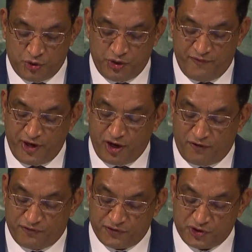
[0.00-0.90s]
to the way
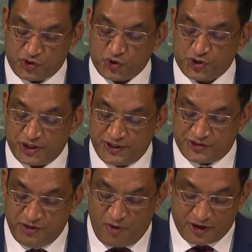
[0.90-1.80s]
of
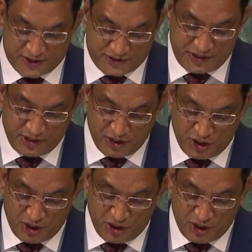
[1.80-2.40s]
socialist democracy,